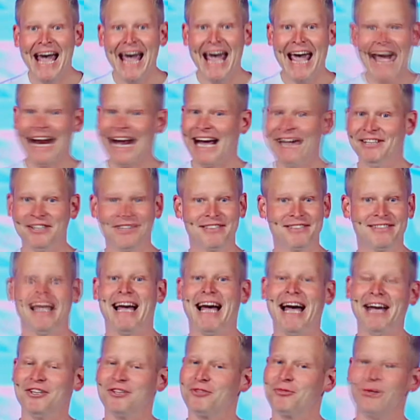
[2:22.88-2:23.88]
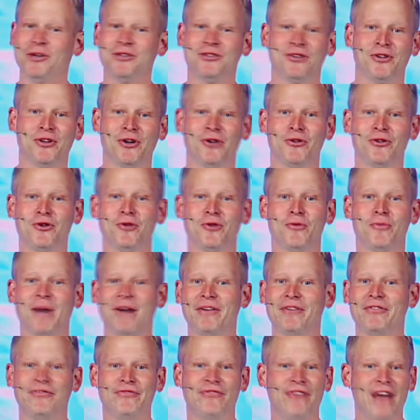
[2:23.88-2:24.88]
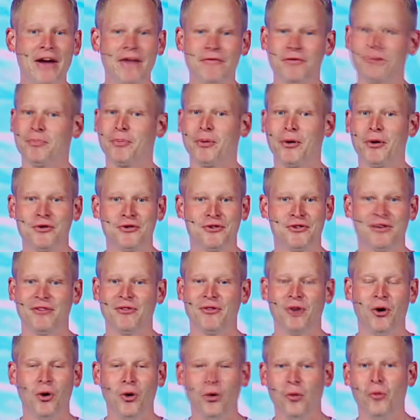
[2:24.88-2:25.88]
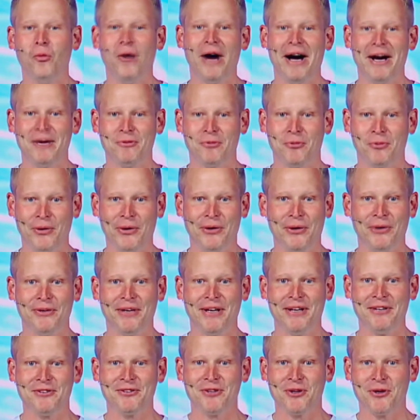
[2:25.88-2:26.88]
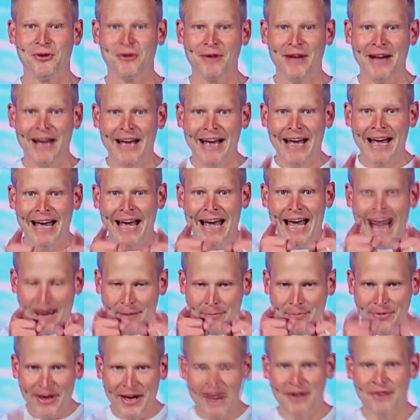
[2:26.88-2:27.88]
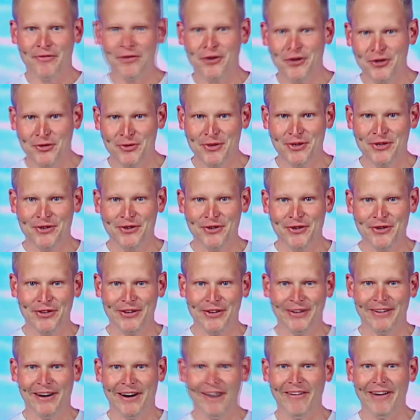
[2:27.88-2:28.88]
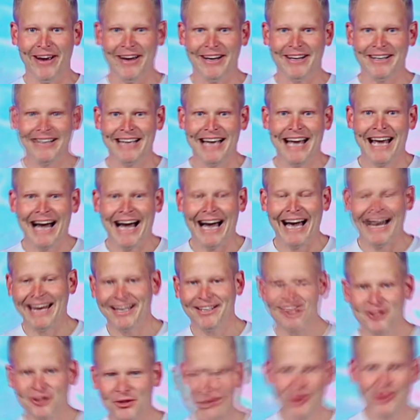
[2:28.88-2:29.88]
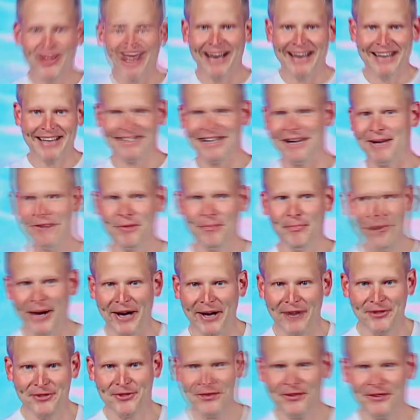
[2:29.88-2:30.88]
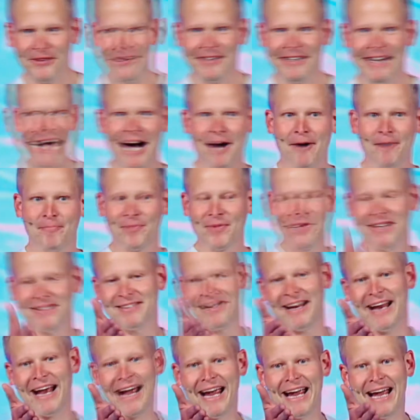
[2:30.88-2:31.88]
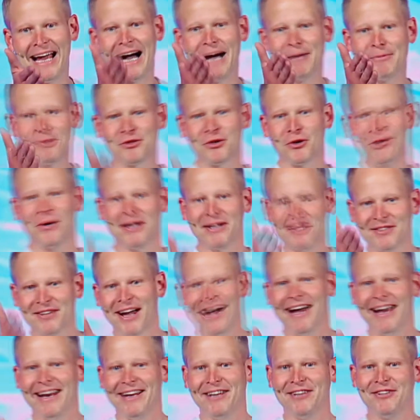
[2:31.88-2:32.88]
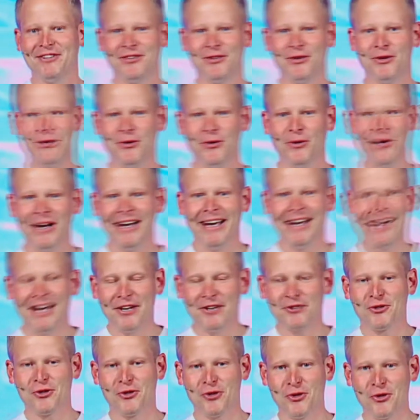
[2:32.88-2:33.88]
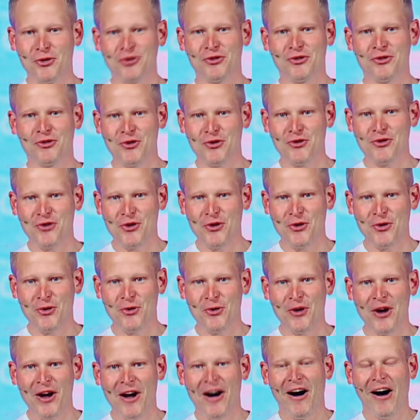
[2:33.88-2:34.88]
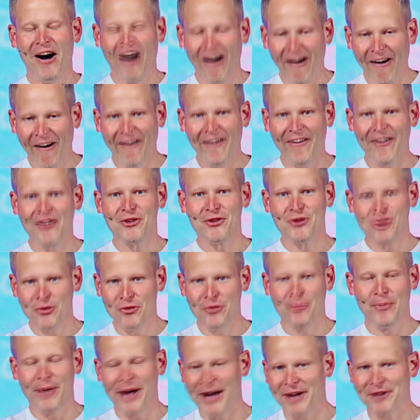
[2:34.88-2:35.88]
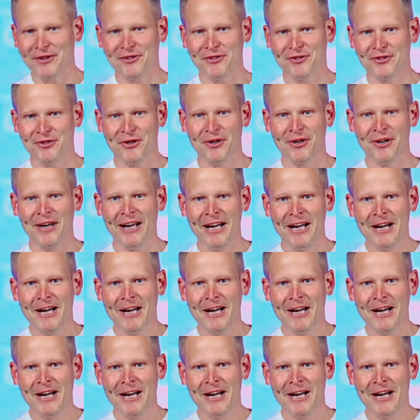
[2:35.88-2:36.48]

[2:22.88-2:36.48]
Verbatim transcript: And I just, I just want you to know you're my favorite person in the whole wide world. And so happy anniversary to you. All right. I get to do that because I'm the pastor. Now, today, I'm so excited to introduce to you our youth pastor,